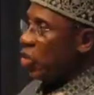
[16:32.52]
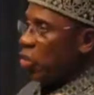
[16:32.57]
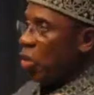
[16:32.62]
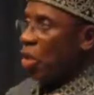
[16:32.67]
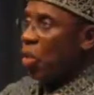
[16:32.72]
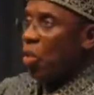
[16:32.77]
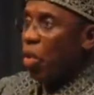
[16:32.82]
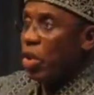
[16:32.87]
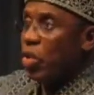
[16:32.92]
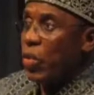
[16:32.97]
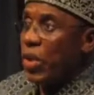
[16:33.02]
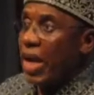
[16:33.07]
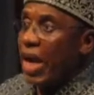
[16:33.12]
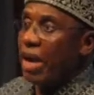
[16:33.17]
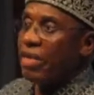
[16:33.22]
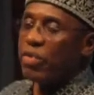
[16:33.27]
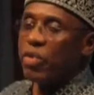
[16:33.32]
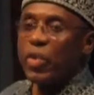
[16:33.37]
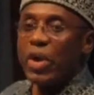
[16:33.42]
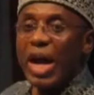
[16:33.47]
network, what we
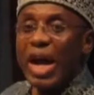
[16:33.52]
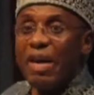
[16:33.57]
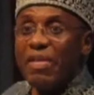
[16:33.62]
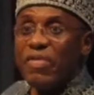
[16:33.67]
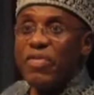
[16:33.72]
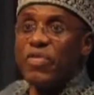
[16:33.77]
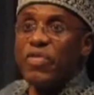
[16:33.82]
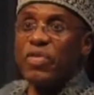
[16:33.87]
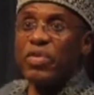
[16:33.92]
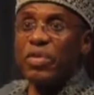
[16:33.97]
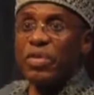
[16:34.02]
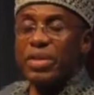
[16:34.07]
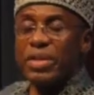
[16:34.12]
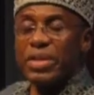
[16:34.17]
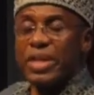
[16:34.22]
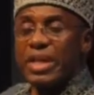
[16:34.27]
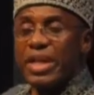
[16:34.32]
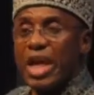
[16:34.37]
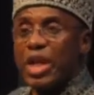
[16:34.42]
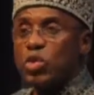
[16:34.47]
have? We have
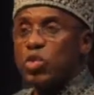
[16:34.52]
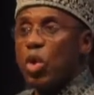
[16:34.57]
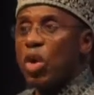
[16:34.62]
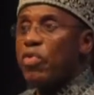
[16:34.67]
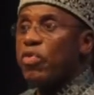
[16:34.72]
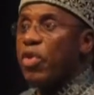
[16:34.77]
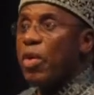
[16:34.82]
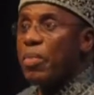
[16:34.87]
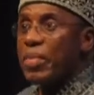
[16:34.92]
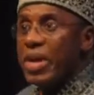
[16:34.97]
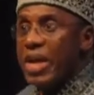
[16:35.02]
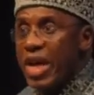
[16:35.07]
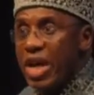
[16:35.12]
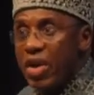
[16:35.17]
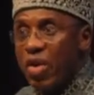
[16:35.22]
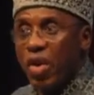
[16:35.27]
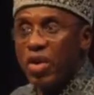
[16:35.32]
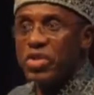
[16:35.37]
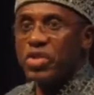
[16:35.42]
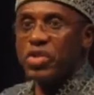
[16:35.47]
the network from
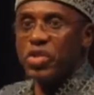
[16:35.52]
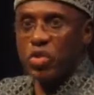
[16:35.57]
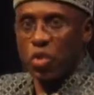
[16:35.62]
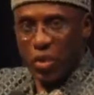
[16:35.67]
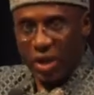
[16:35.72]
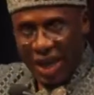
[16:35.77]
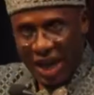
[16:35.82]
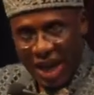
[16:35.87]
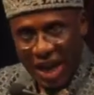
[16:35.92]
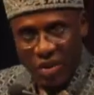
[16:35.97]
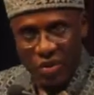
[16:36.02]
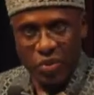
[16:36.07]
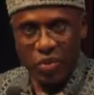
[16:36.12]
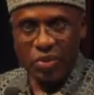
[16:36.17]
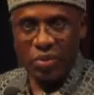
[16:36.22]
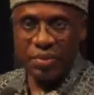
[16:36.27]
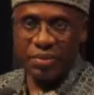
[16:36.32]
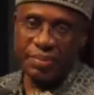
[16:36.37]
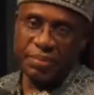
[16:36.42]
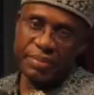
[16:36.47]
Lagos to
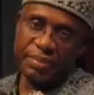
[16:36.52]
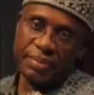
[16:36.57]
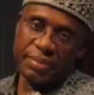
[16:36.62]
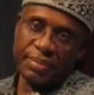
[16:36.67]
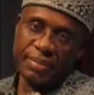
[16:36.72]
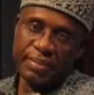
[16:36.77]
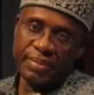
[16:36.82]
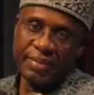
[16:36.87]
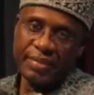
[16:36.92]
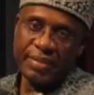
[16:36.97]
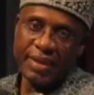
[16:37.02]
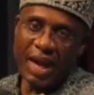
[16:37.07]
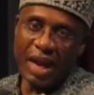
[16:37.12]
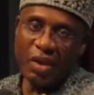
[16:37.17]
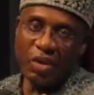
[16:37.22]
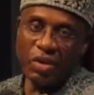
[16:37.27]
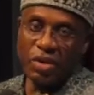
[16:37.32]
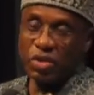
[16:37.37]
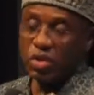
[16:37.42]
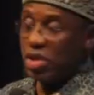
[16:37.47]
Kano,
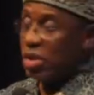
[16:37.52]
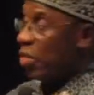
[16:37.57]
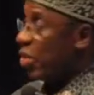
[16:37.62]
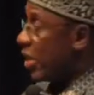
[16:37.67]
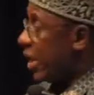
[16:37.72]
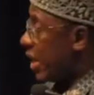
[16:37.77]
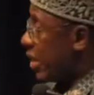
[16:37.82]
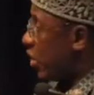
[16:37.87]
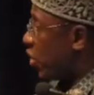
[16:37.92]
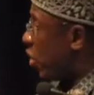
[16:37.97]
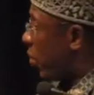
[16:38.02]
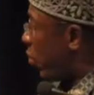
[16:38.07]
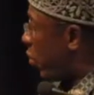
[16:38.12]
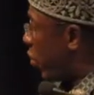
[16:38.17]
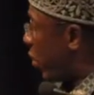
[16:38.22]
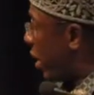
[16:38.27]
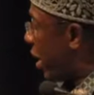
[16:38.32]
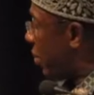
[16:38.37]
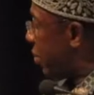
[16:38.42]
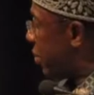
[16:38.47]
according to the modernization
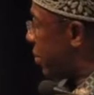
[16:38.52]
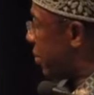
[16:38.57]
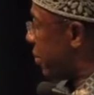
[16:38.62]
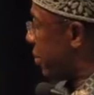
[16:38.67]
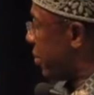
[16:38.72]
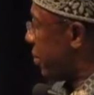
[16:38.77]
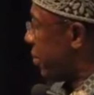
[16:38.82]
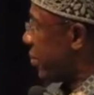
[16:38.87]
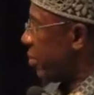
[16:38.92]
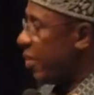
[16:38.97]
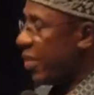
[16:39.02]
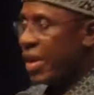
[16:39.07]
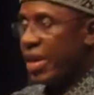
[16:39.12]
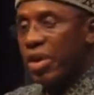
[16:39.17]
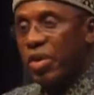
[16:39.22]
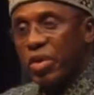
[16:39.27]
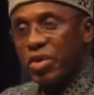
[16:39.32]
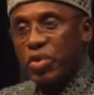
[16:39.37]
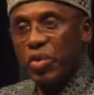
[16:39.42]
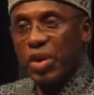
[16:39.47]
program,
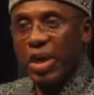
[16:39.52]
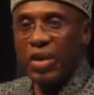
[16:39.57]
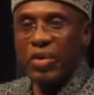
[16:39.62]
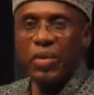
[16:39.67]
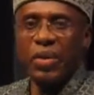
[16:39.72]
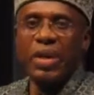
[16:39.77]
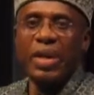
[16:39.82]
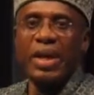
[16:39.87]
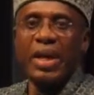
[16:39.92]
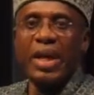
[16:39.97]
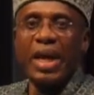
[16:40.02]
Lagos to Kano.